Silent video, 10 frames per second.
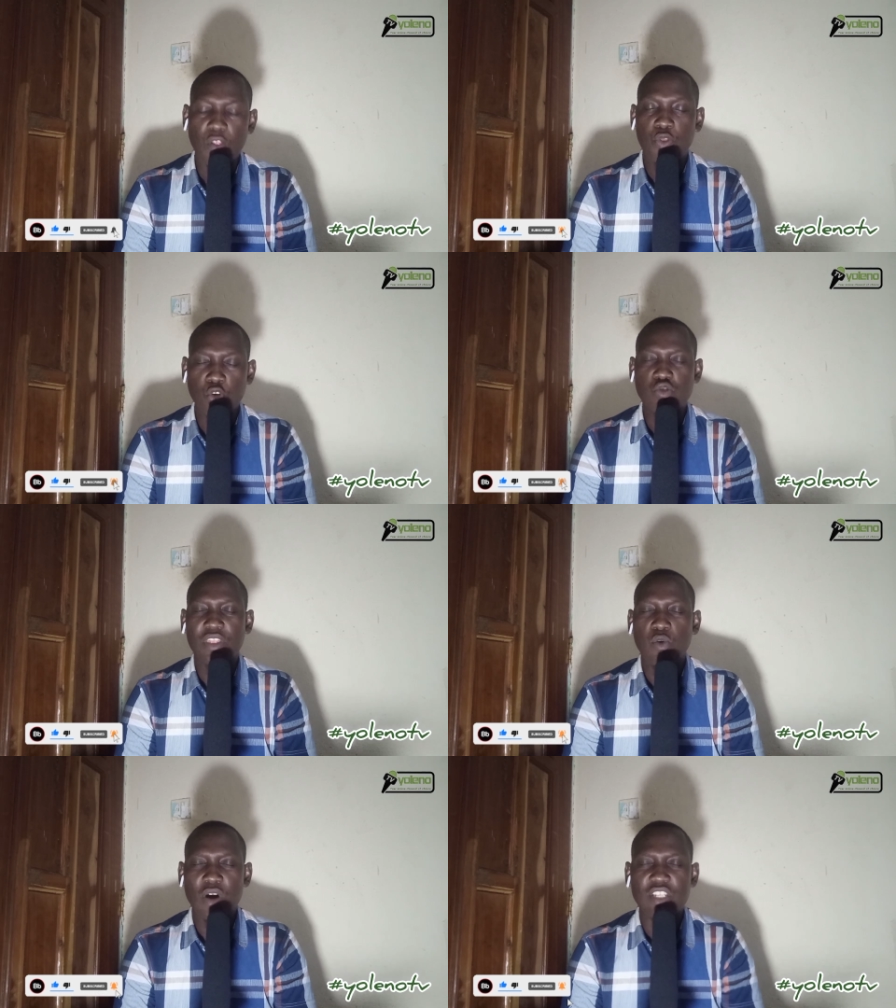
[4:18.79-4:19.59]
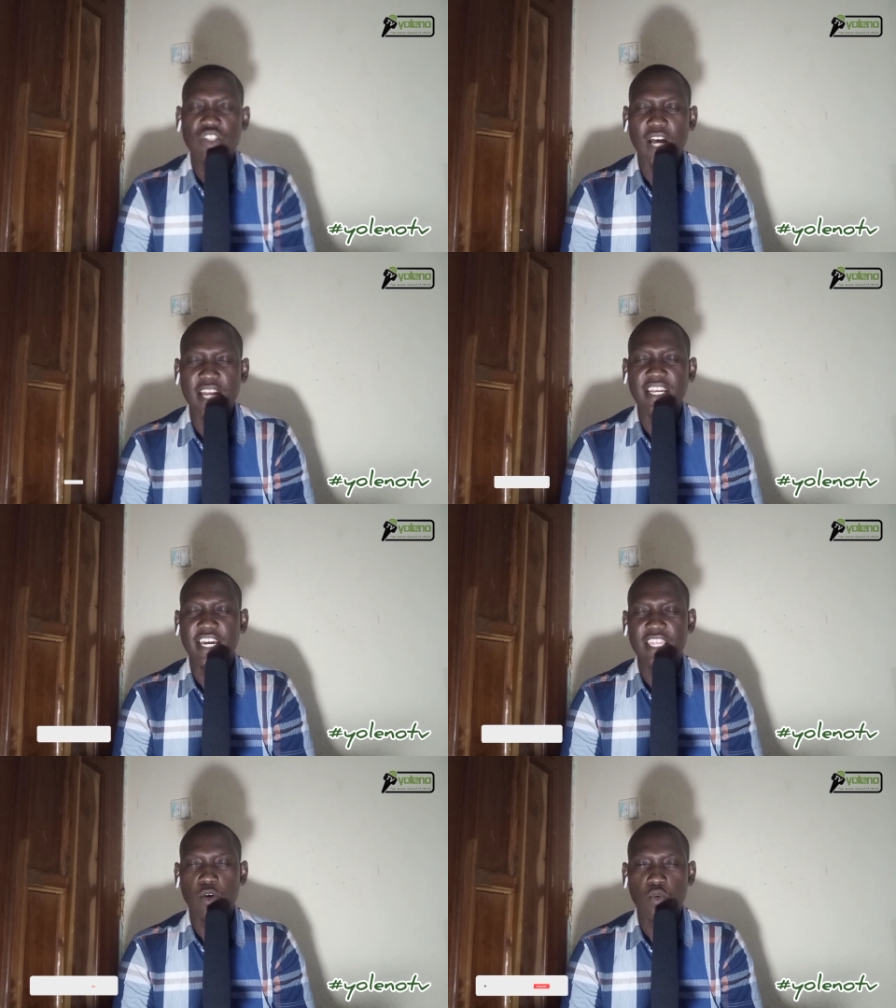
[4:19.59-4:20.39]
Those were the ones under
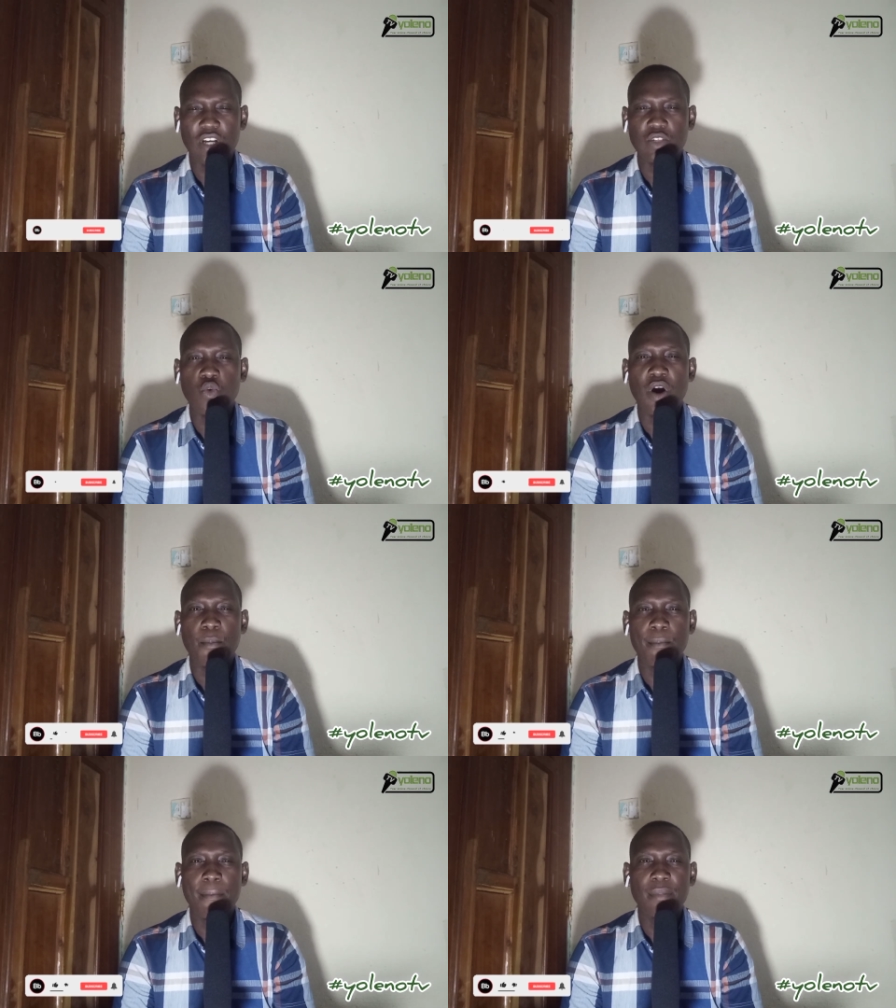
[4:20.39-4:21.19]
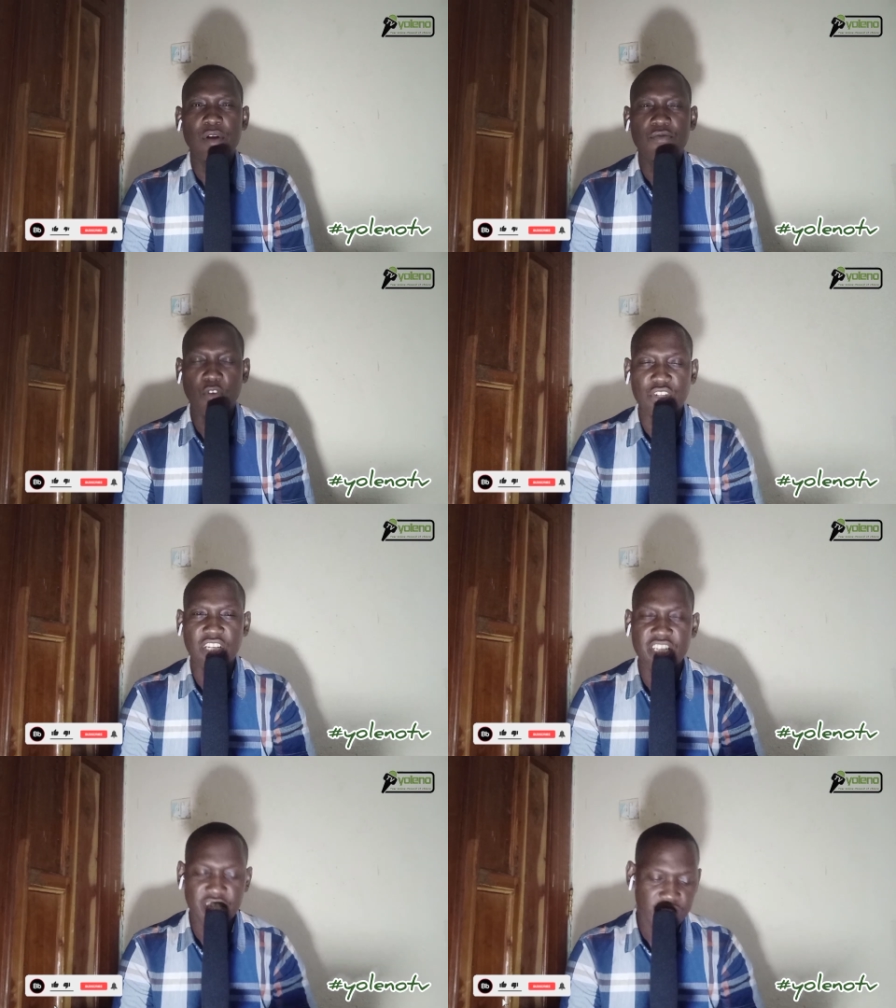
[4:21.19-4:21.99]
Kenya Kwanza who were
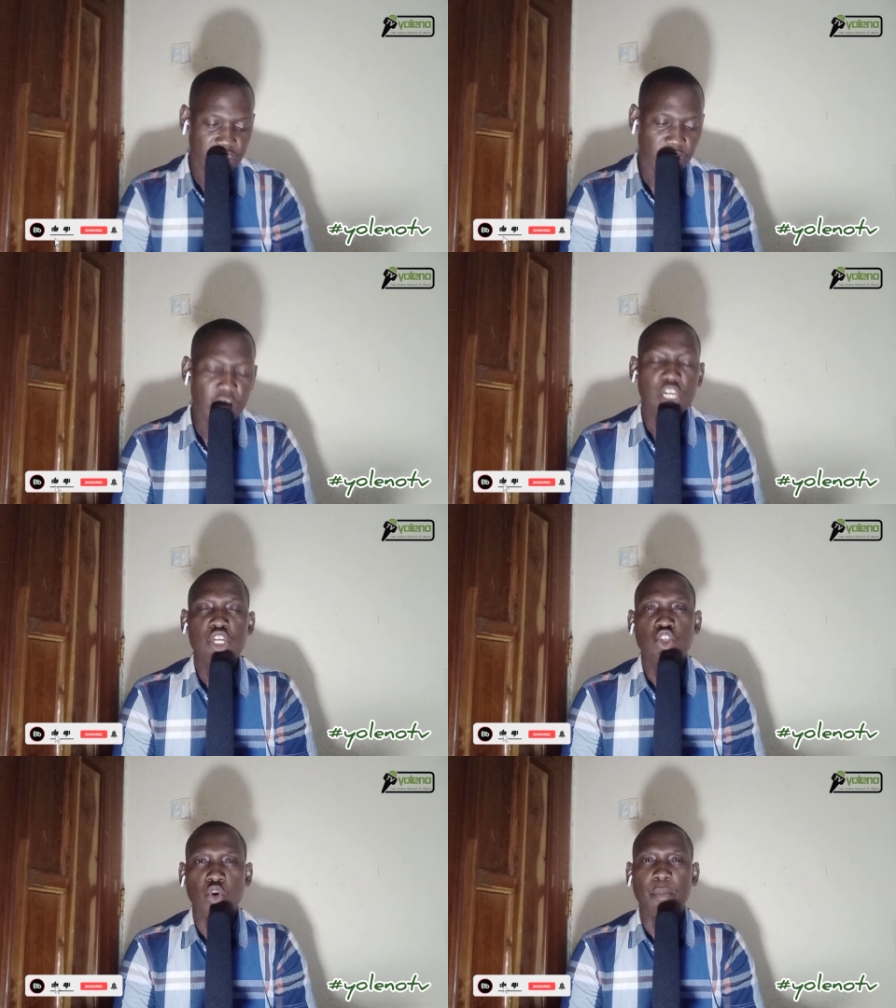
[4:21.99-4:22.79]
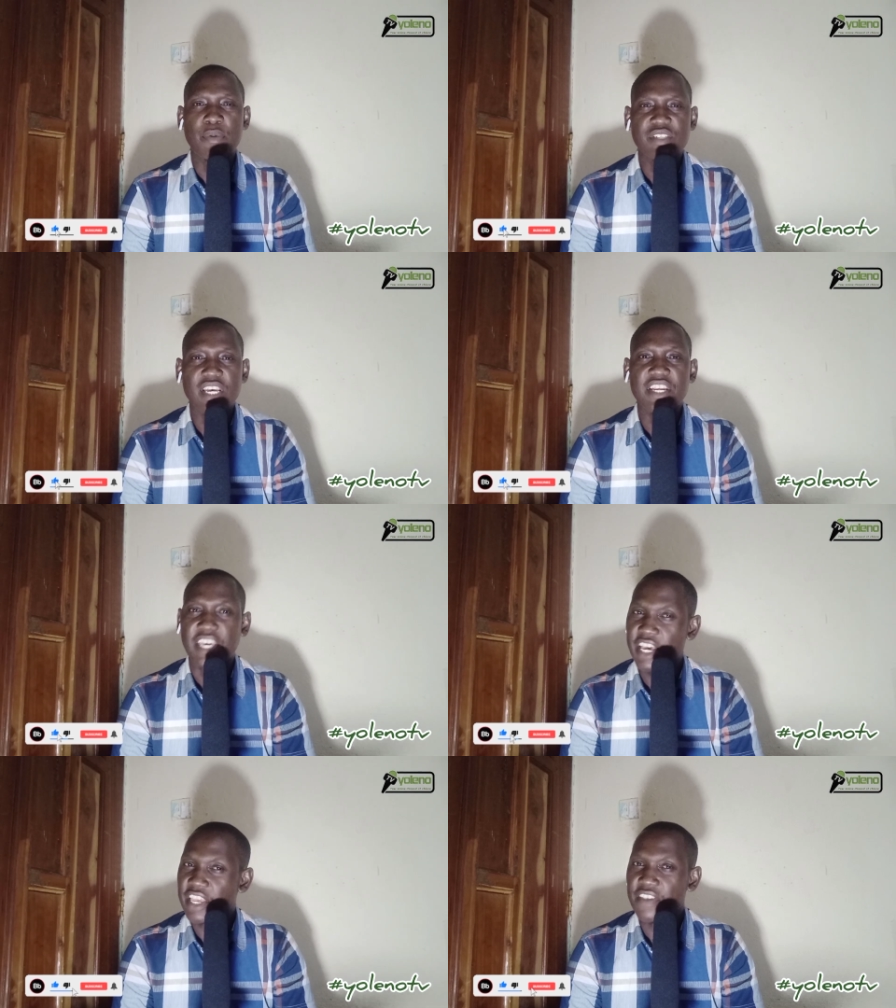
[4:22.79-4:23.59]
voted in to represent
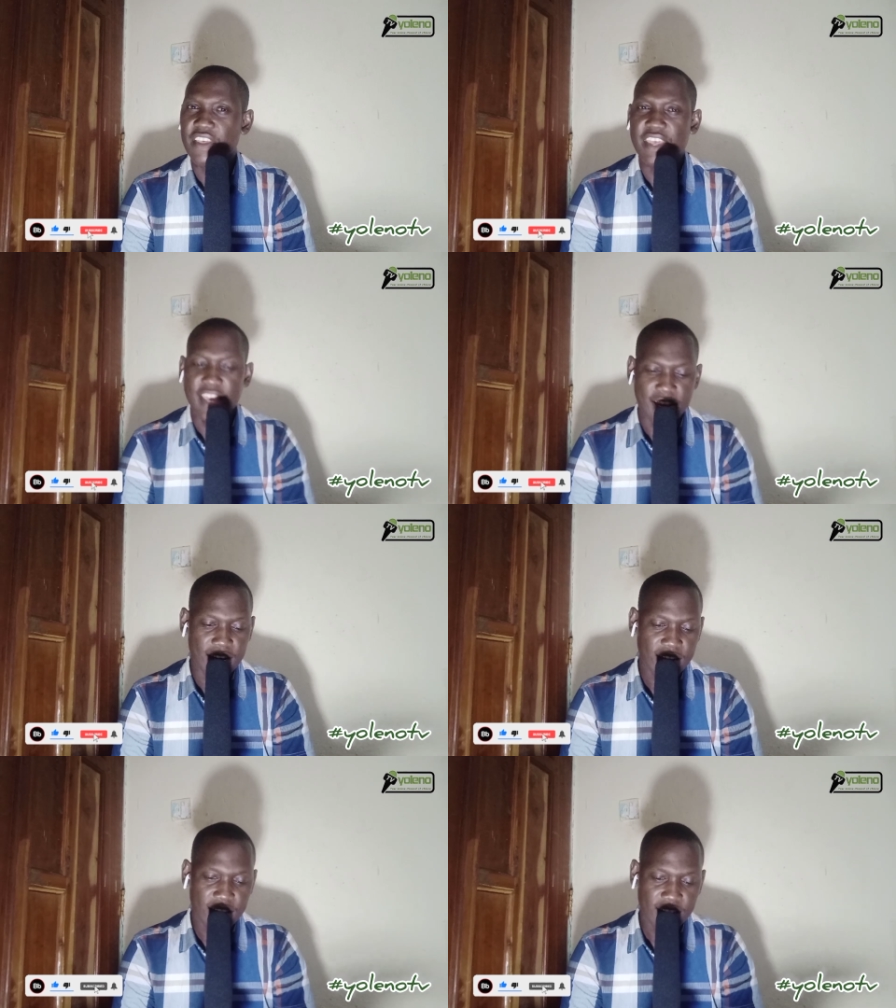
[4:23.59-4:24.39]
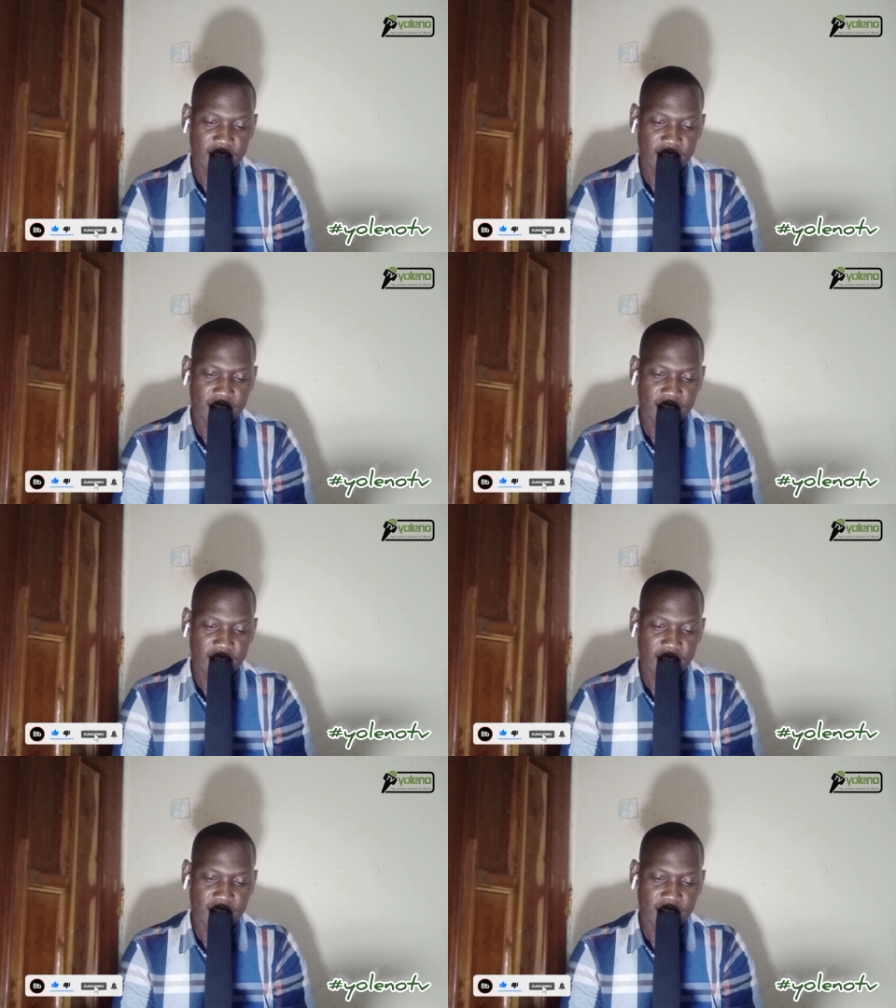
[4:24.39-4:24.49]
Kenya in the EALA